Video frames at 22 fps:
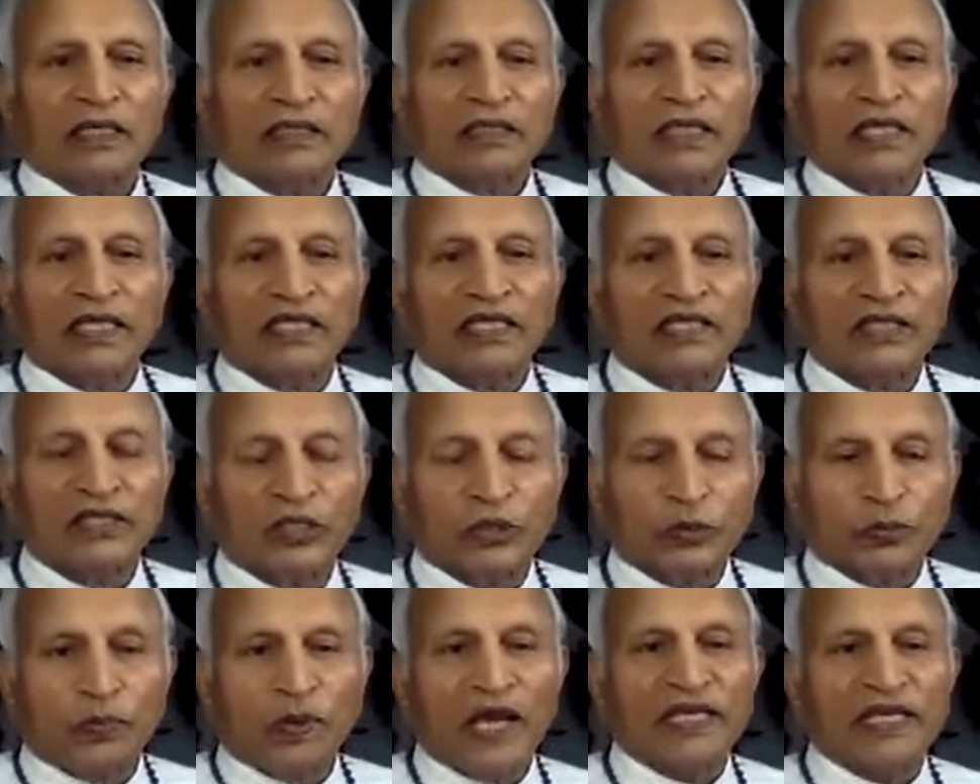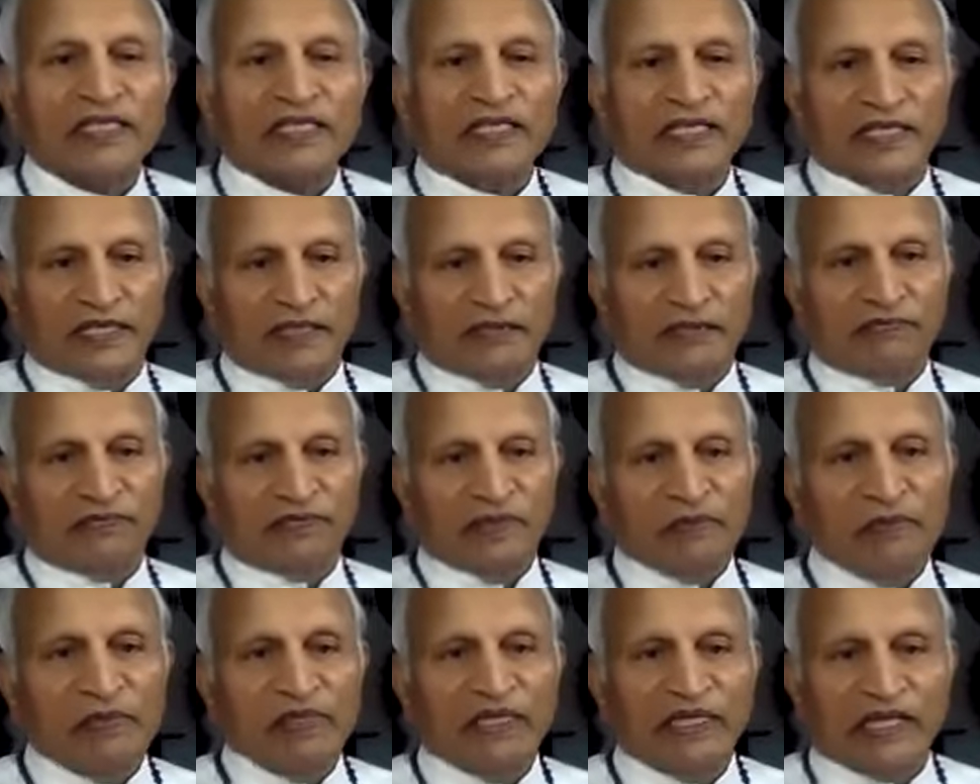They respected
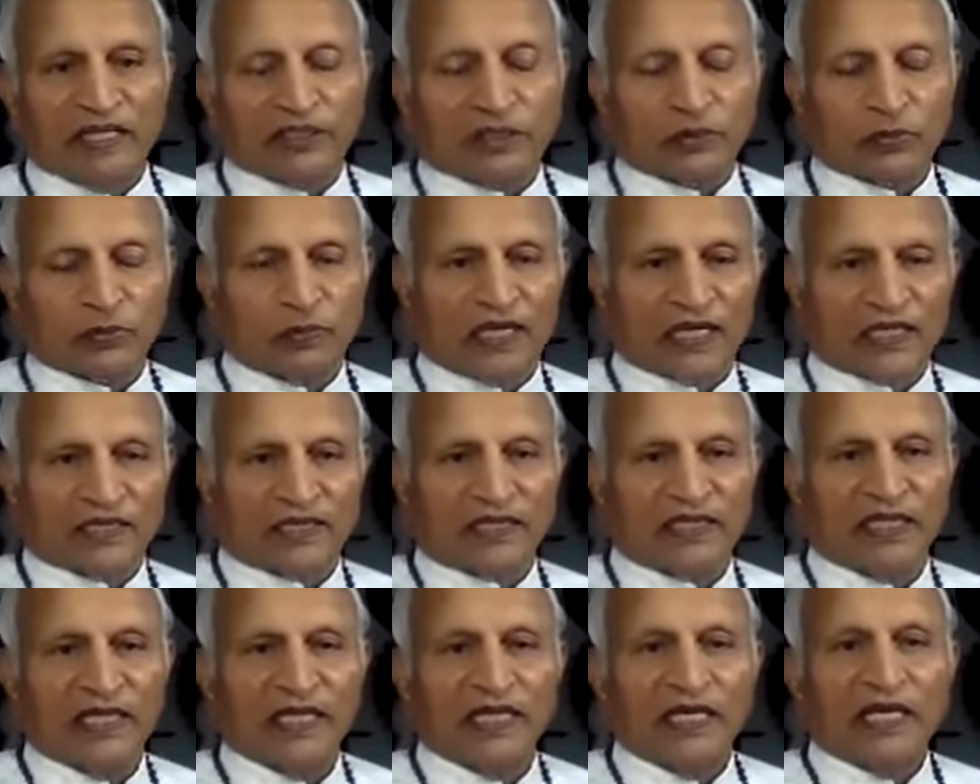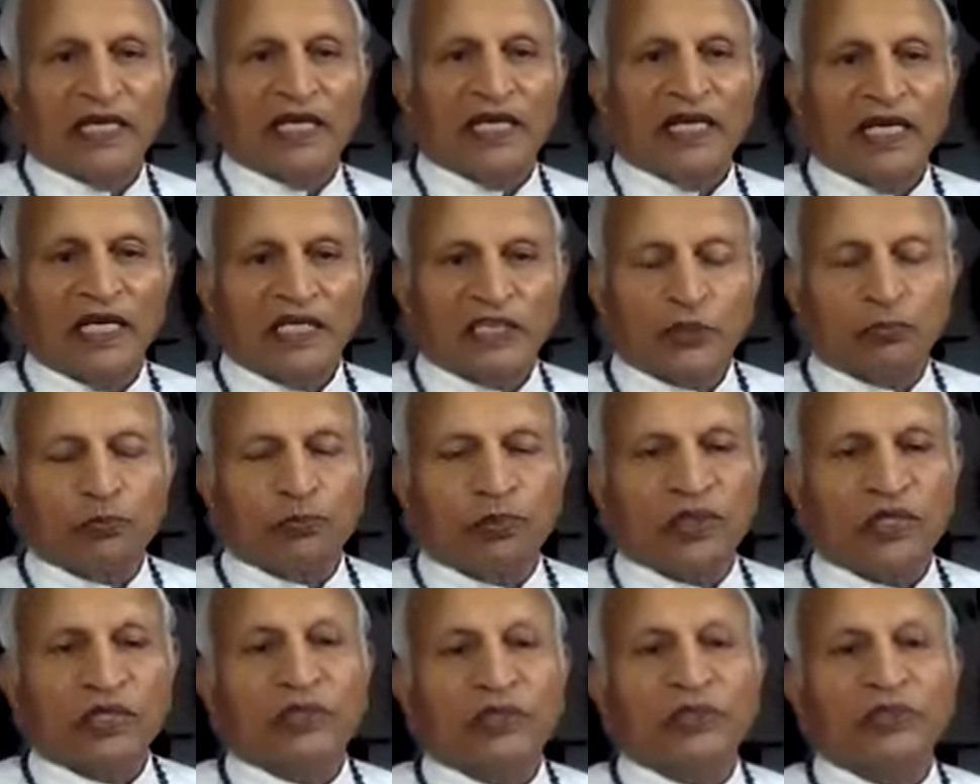female aspect as
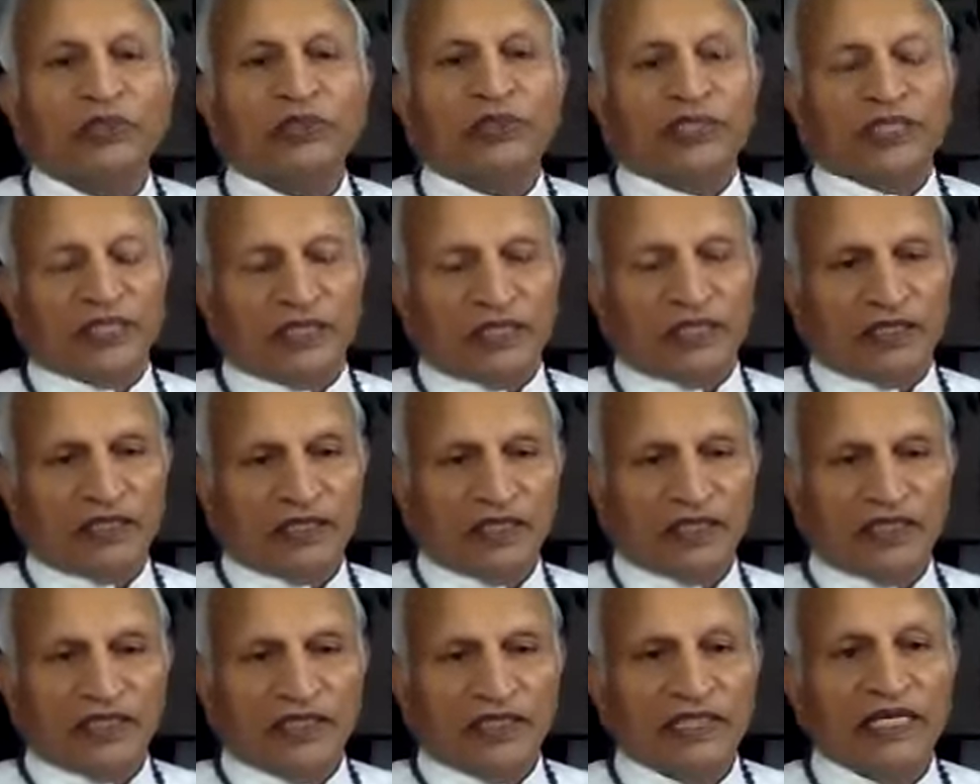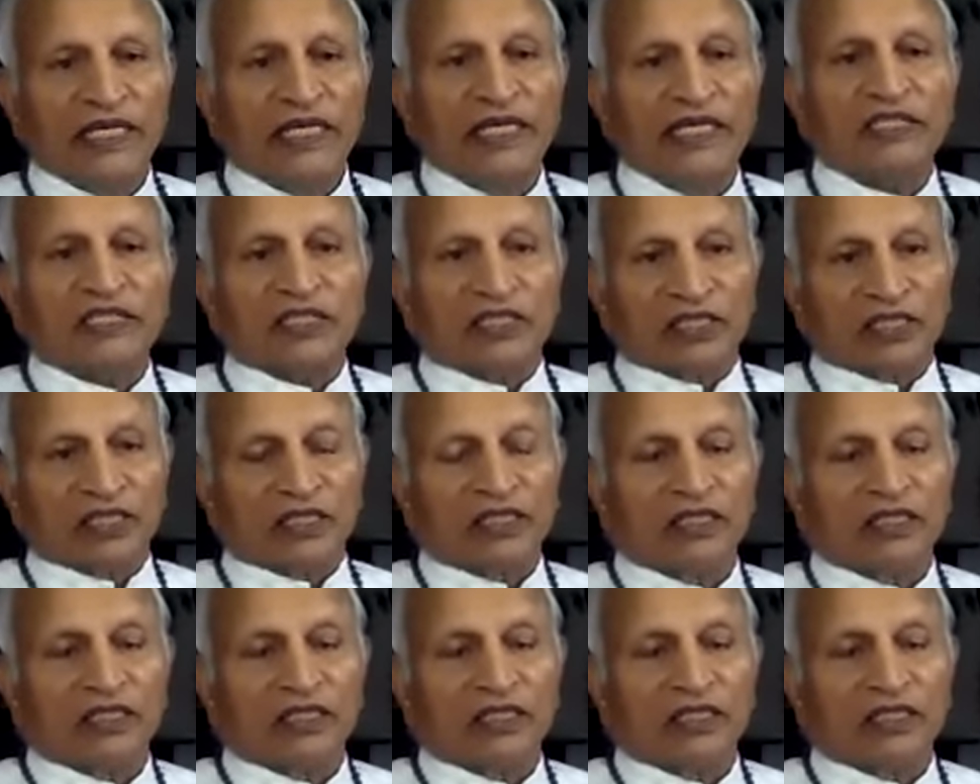Prakriti, nature.